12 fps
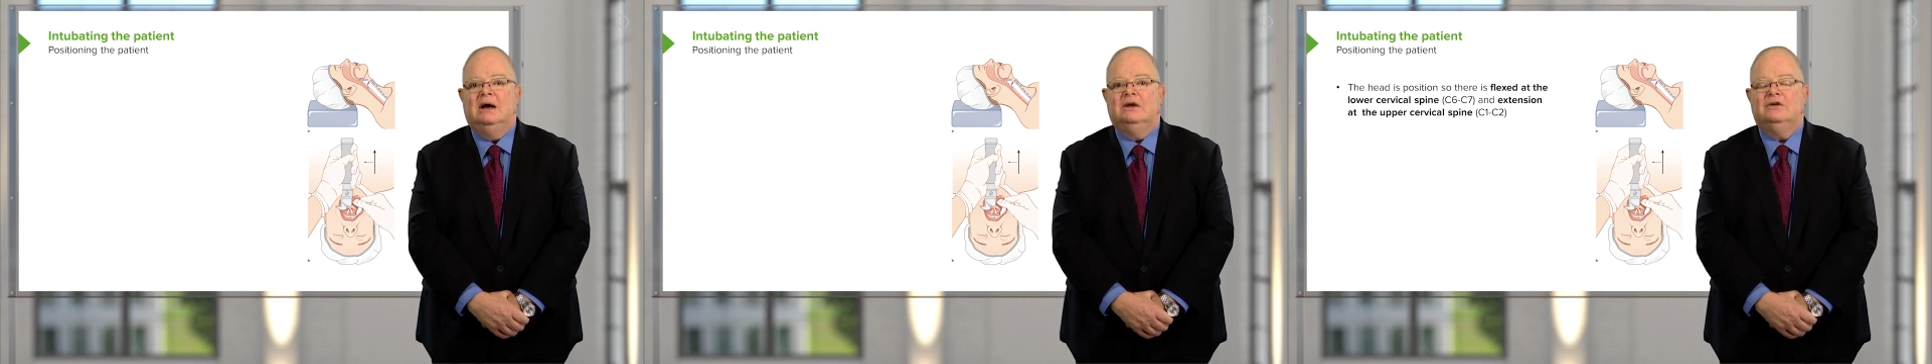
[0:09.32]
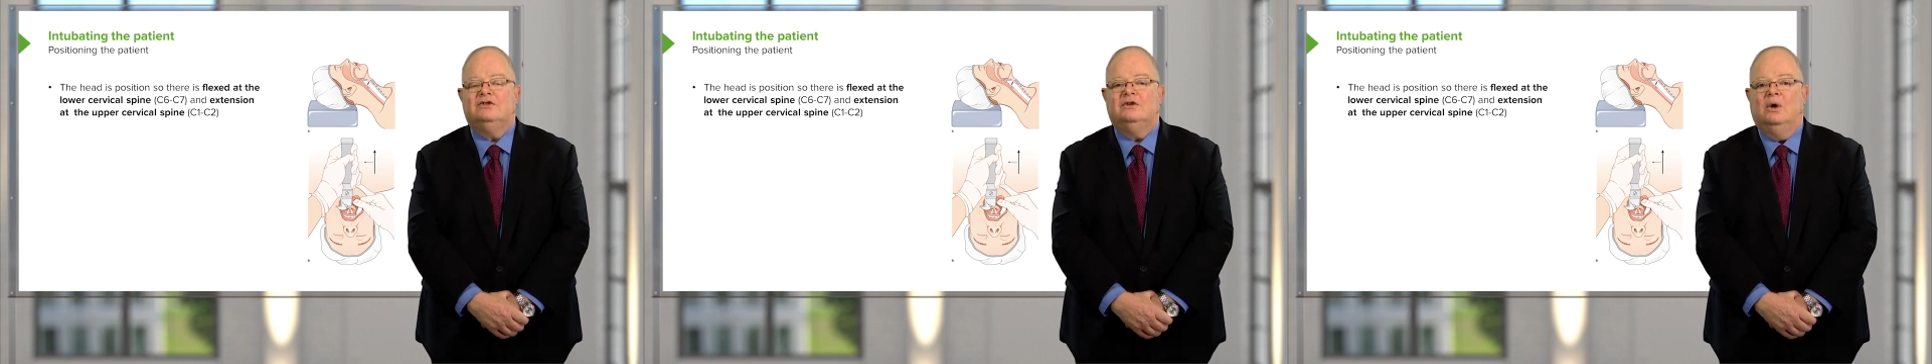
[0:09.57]

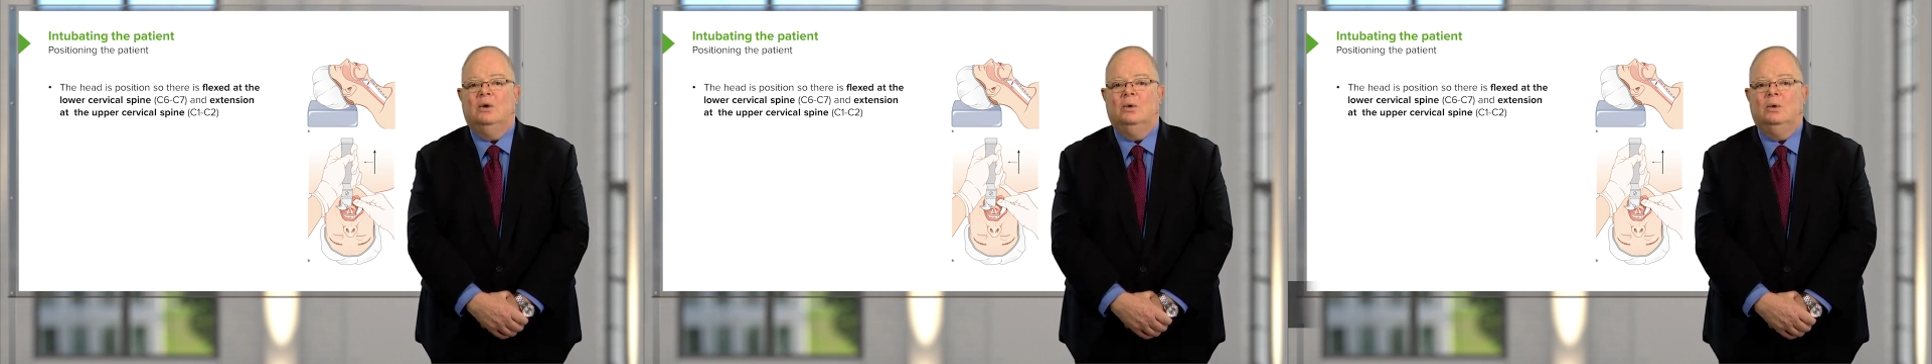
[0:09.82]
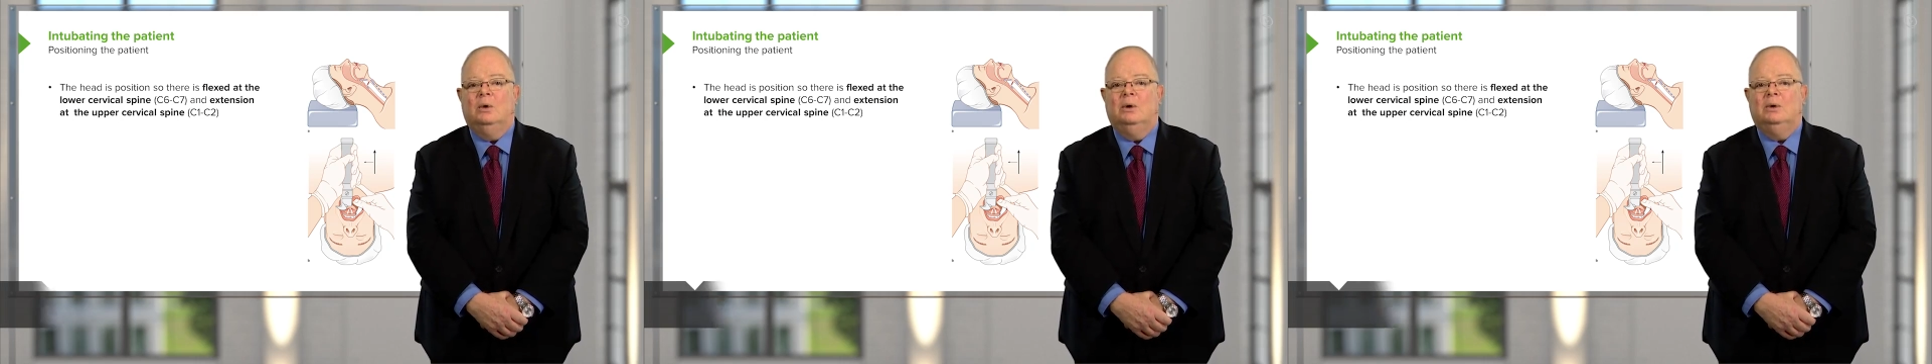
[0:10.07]

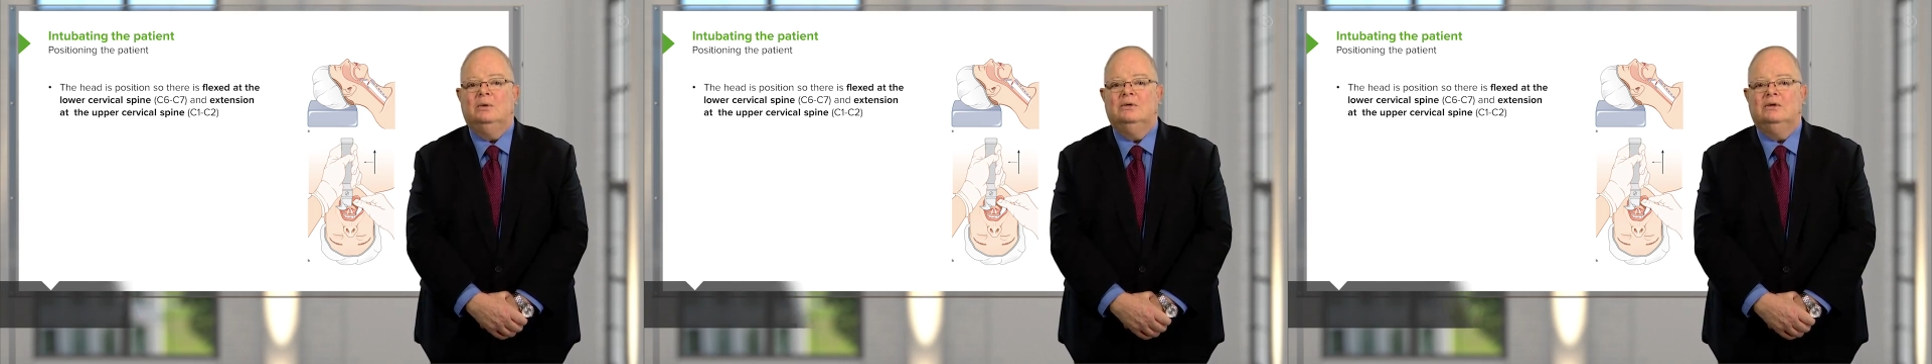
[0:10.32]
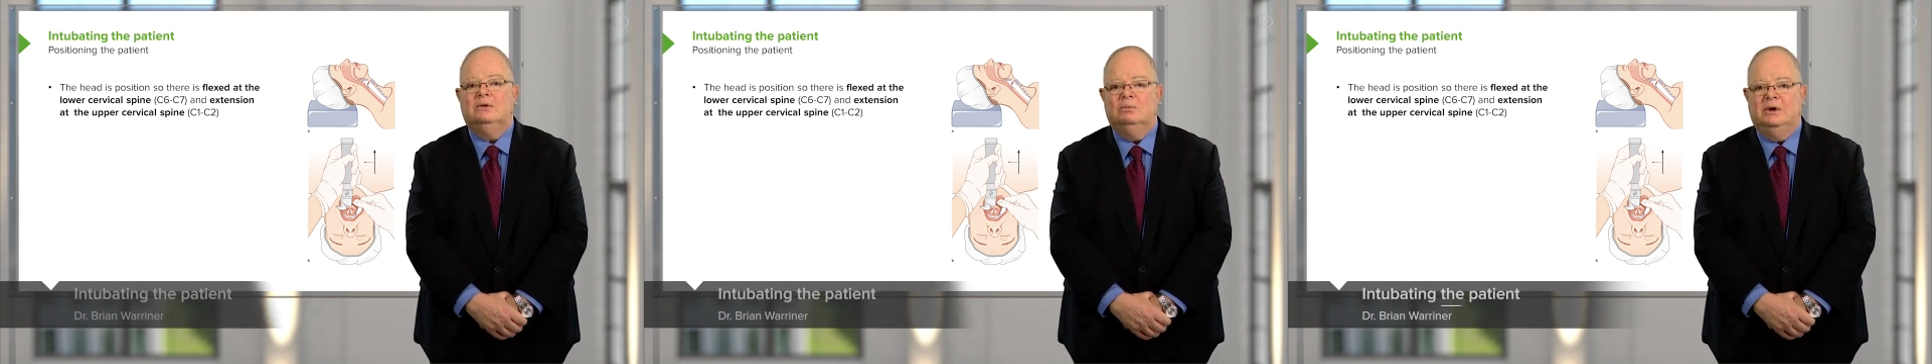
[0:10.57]
So
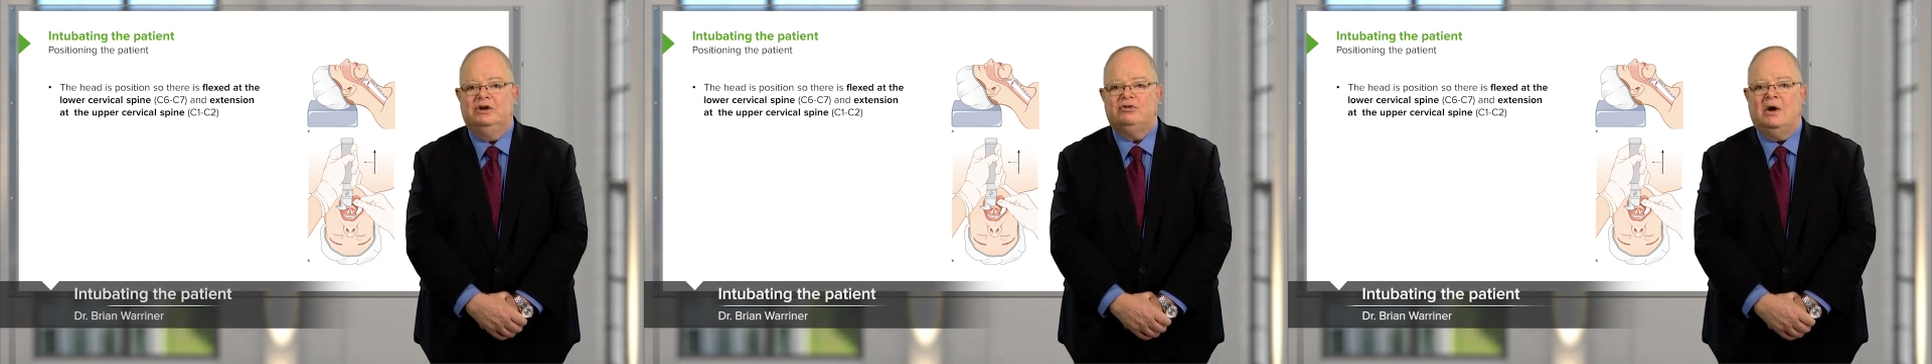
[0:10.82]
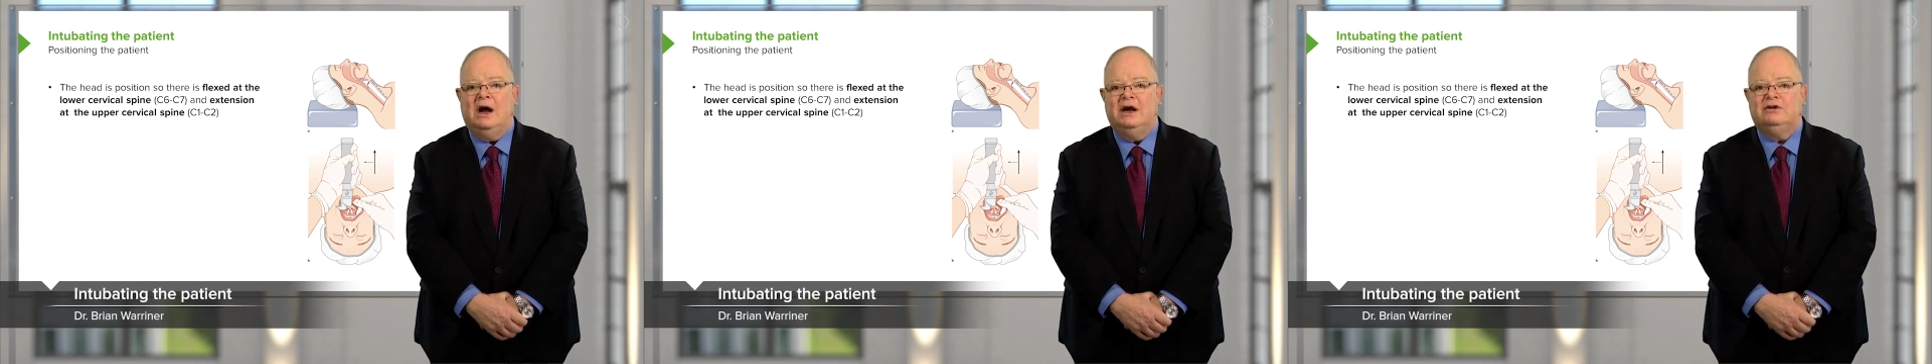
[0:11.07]
we
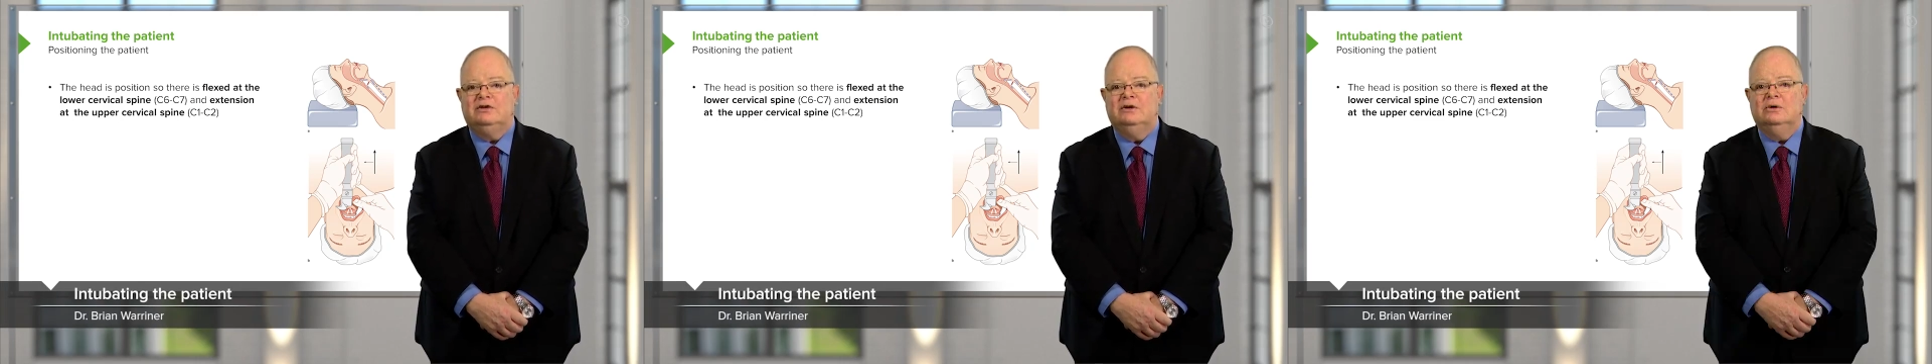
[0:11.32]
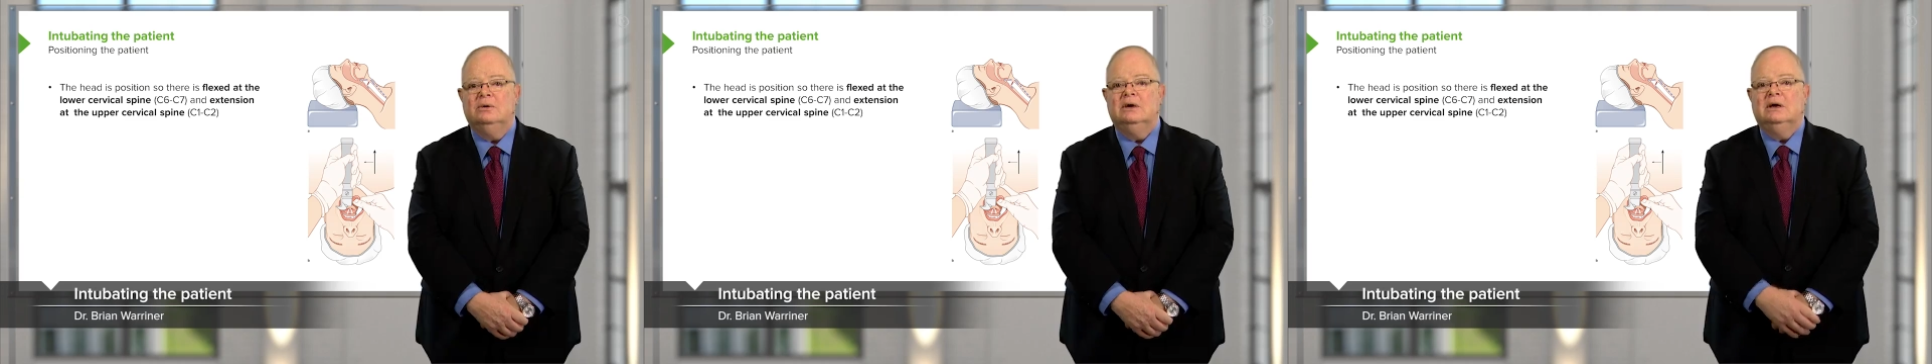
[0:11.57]
try
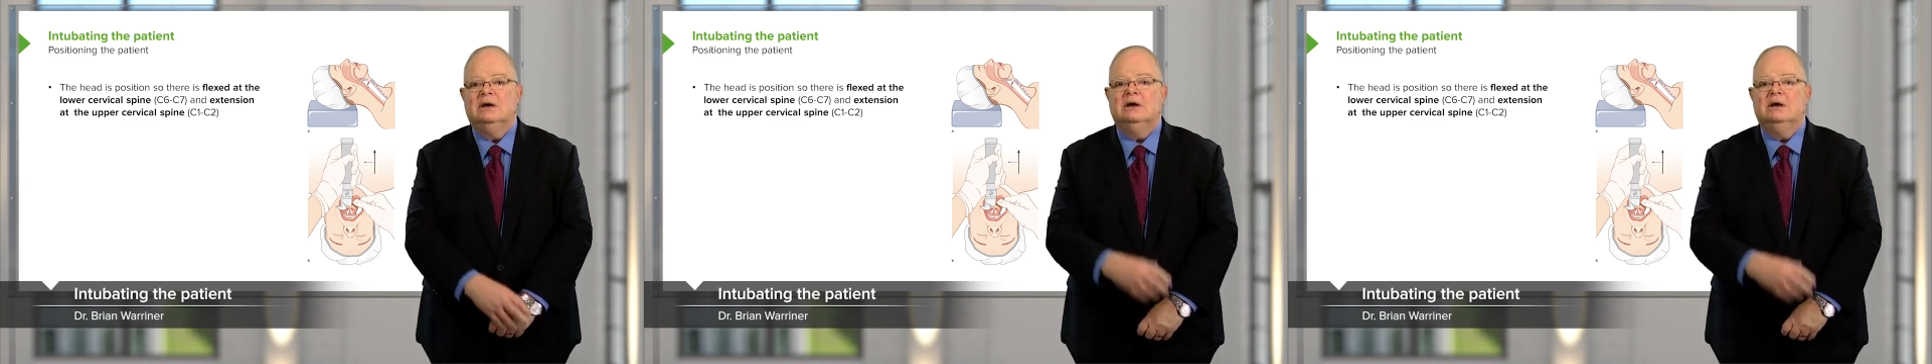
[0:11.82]
to